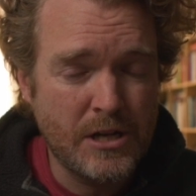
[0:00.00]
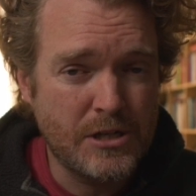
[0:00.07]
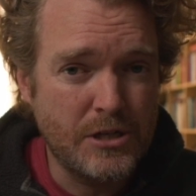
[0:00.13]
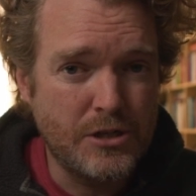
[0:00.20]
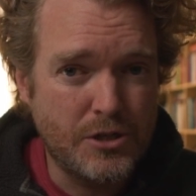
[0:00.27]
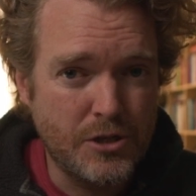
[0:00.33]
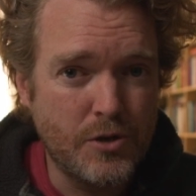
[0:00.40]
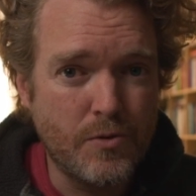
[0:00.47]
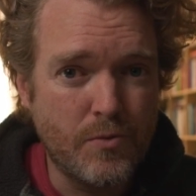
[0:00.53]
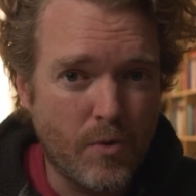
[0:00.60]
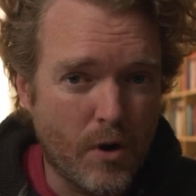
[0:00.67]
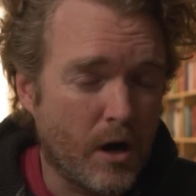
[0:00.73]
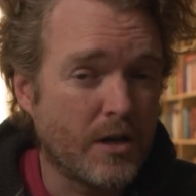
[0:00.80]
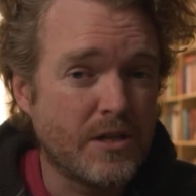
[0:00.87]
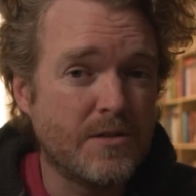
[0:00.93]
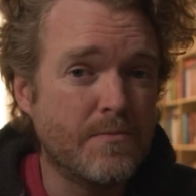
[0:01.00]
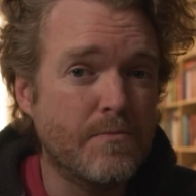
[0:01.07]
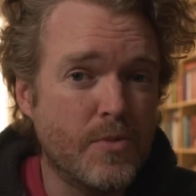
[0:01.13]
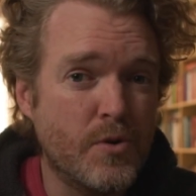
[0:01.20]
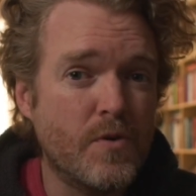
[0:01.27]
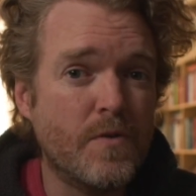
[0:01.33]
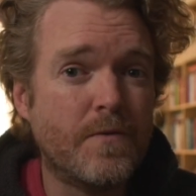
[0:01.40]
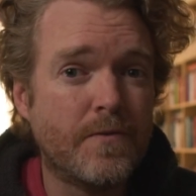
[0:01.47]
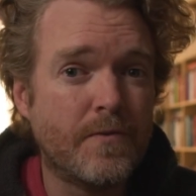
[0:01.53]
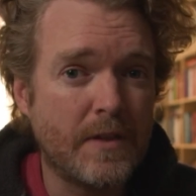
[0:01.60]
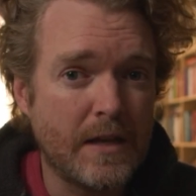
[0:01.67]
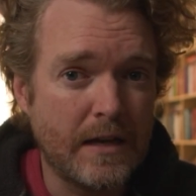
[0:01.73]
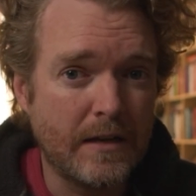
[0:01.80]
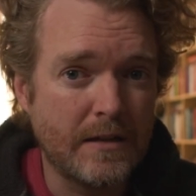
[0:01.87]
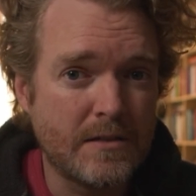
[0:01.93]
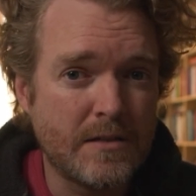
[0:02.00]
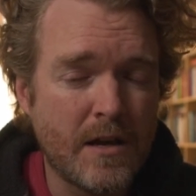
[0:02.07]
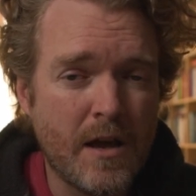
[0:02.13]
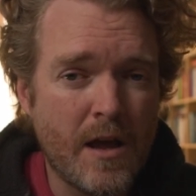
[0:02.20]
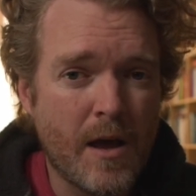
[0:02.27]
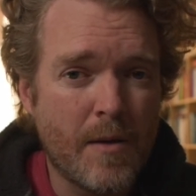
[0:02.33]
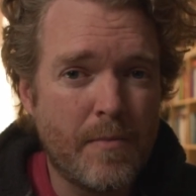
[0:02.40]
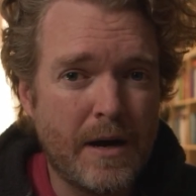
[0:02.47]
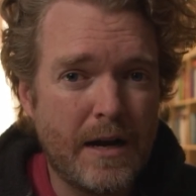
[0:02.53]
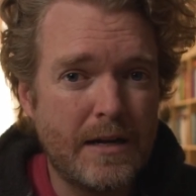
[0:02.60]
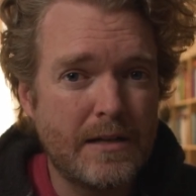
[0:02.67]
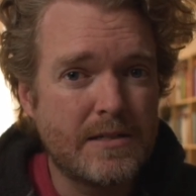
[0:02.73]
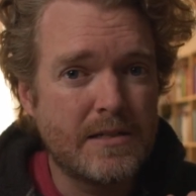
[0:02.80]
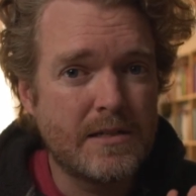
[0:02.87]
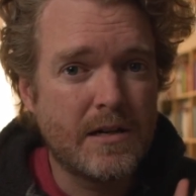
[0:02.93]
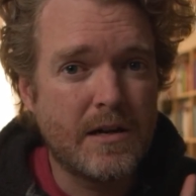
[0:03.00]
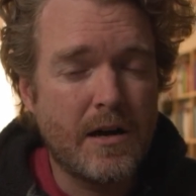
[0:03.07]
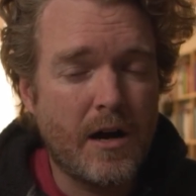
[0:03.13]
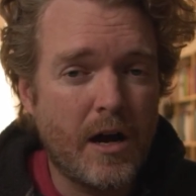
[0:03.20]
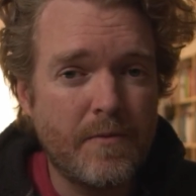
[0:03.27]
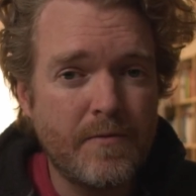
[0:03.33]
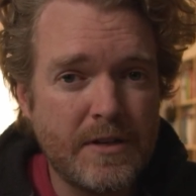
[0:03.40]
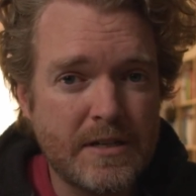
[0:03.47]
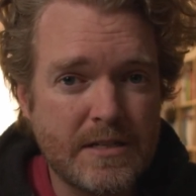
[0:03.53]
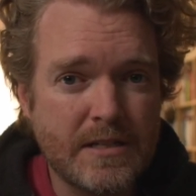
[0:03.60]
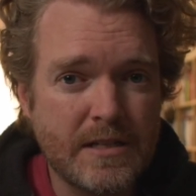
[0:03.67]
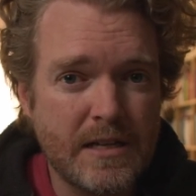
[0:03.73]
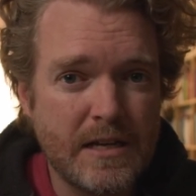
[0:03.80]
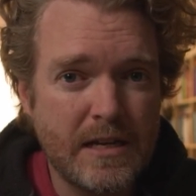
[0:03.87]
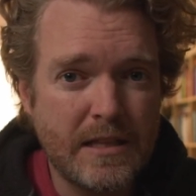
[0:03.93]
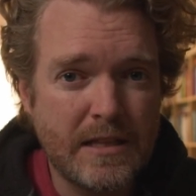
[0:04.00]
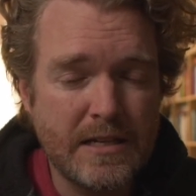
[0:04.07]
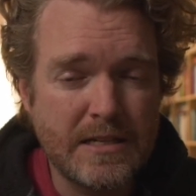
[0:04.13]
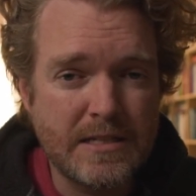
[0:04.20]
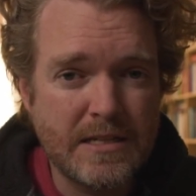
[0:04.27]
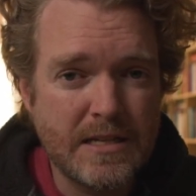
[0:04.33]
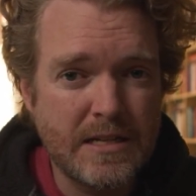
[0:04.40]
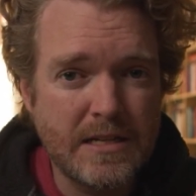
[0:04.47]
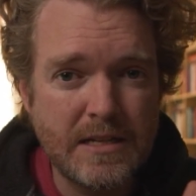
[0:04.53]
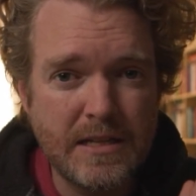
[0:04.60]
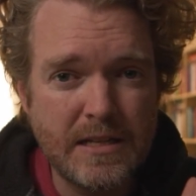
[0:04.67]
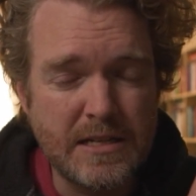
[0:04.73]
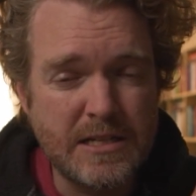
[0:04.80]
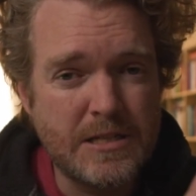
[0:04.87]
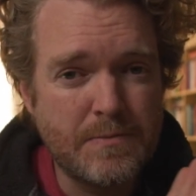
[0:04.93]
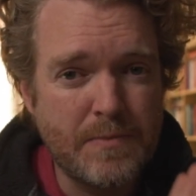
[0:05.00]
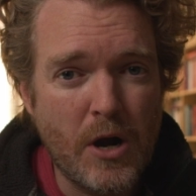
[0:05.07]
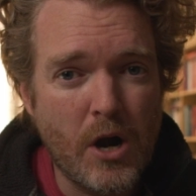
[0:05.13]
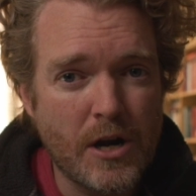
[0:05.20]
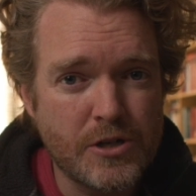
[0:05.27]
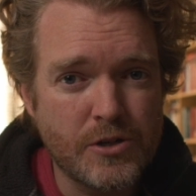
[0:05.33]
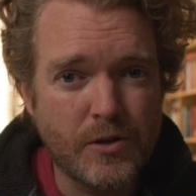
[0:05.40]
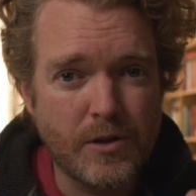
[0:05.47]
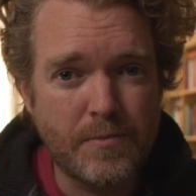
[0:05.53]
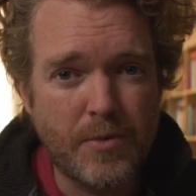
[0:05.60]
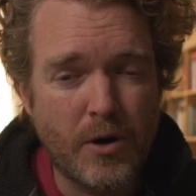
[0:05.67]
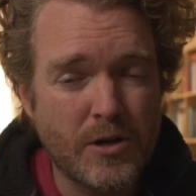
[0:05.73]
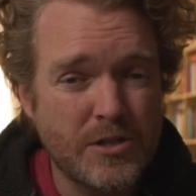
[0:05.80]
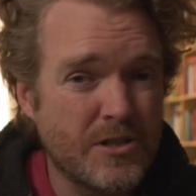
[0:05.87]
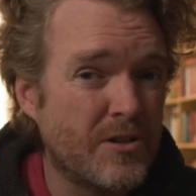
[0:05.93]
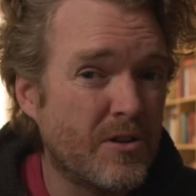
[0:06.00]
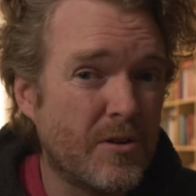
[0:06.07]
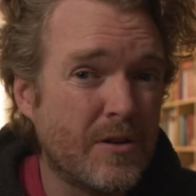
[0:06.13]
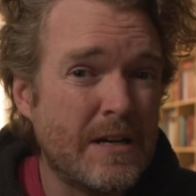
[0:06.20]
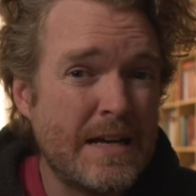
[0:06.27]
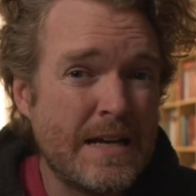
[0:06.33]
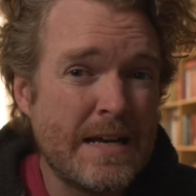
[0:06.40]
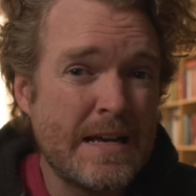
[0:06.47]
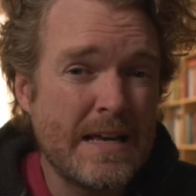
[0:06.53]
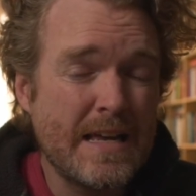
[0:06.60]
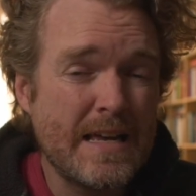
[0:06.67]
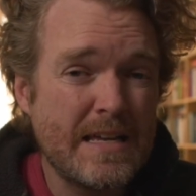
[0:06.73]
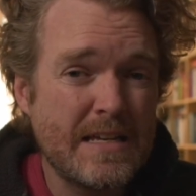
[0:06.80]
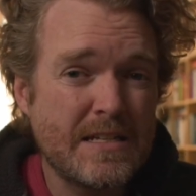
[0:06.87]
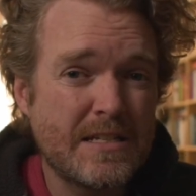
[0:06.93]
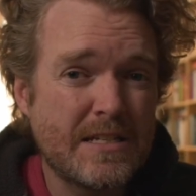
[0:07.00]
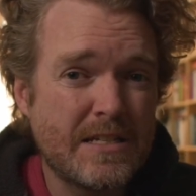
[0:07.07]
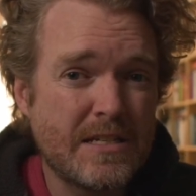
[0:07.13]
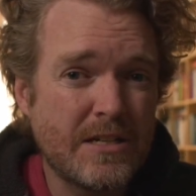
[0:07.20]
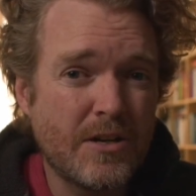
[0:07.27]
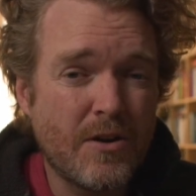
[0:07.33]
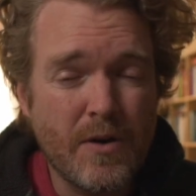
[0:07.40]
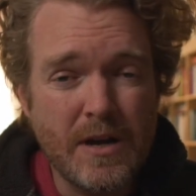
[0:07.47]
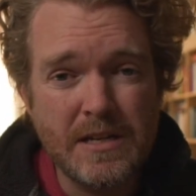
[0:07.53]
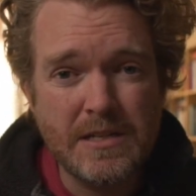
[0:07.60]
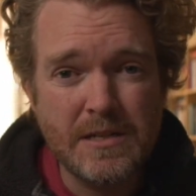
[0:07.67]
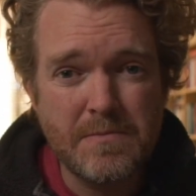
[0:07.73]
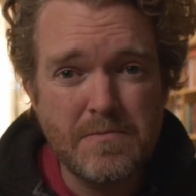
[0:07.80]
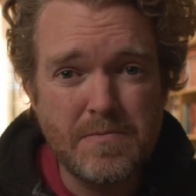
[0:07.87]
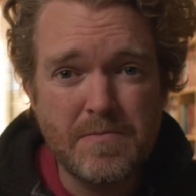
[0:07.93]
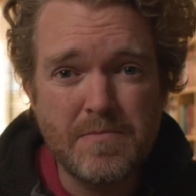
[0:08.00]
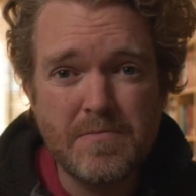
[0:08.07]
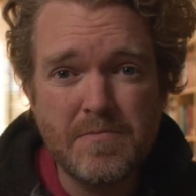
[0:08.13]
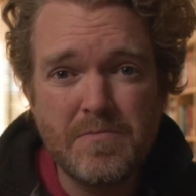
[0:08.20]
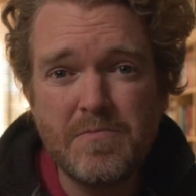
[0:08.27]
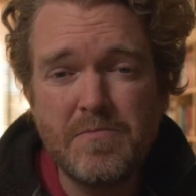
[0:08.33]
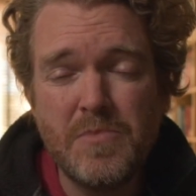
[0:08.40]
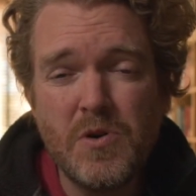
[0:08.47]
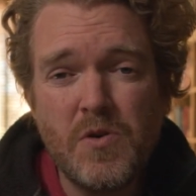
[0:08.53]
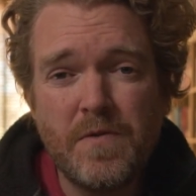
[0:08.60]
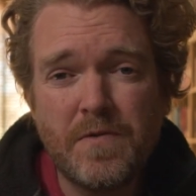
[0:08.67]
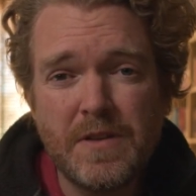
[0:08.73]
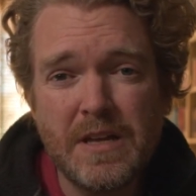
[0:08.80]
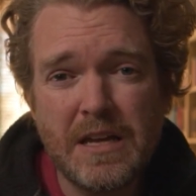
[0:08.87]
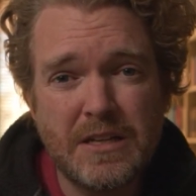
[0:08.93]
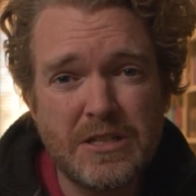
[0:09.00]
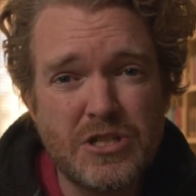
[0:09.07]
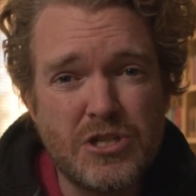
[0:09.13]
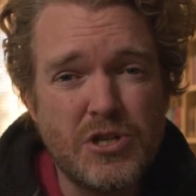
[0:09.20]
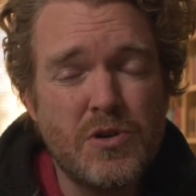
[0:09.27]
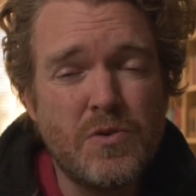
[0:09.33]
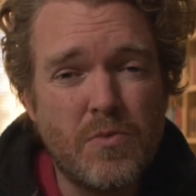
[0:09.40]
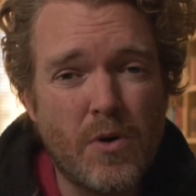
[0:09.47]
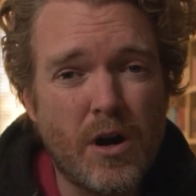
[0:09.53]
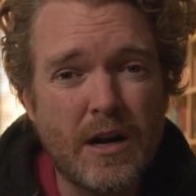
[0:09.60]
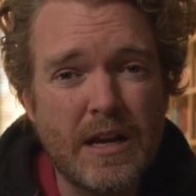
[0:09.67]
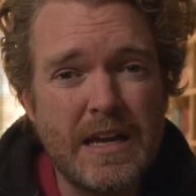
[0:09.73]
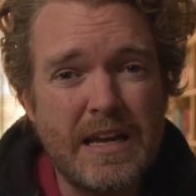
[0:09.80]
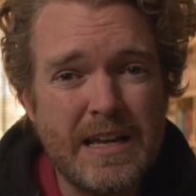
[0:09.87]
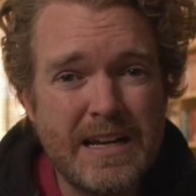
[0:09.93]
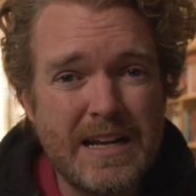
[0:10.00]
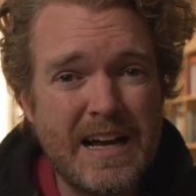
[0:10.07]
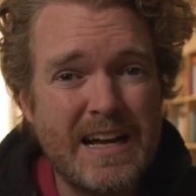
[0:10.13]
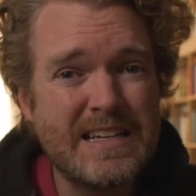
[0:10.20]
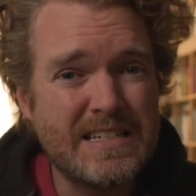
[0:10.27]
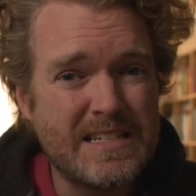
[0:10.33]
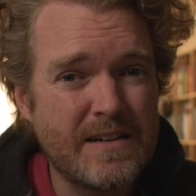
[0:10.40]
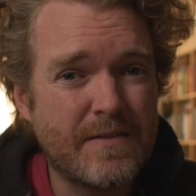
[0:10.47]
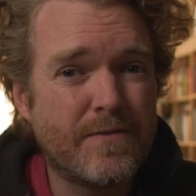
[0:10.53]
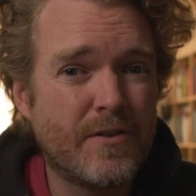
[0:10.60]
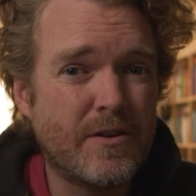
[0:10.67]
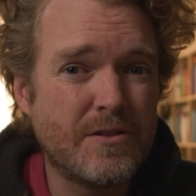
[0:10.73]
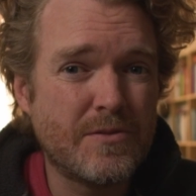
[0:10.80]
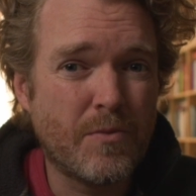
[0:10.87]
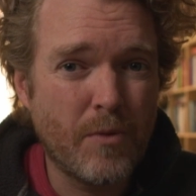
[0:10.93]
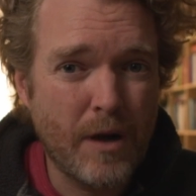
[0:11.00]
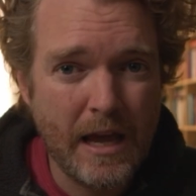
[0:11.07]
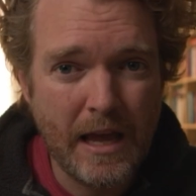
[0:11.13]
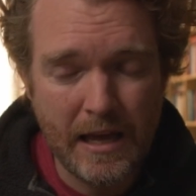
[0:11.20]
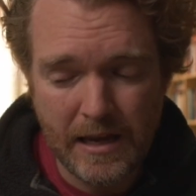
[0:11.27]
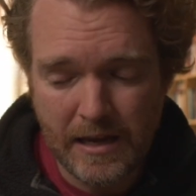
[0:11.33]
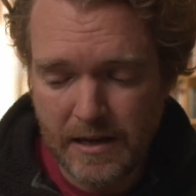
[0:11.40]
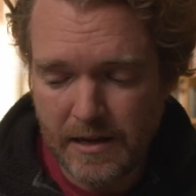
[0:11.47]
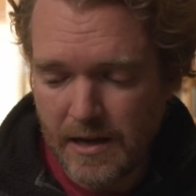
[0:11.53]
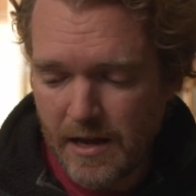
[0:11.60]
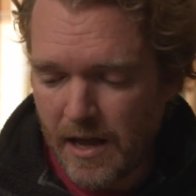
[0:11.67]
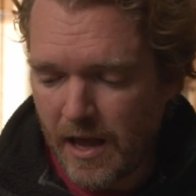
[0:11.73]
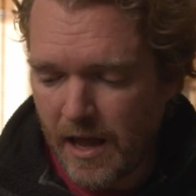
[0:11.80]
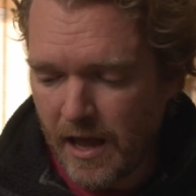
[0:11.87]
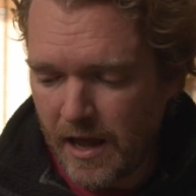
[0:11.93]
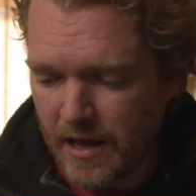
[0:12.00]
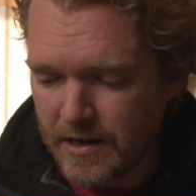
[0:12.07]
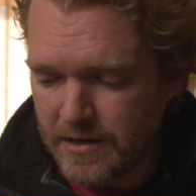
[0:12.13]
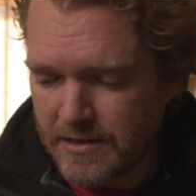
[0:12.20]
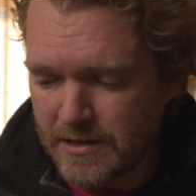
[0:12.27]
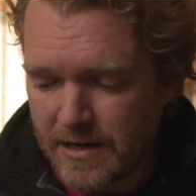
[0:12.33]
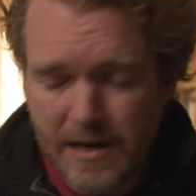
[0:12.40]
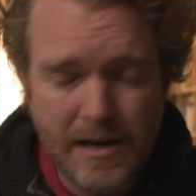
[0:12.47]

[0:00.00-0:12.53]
do work, to move things. But obviously the spiritual, the personal, is going to move things, do work in a different way. And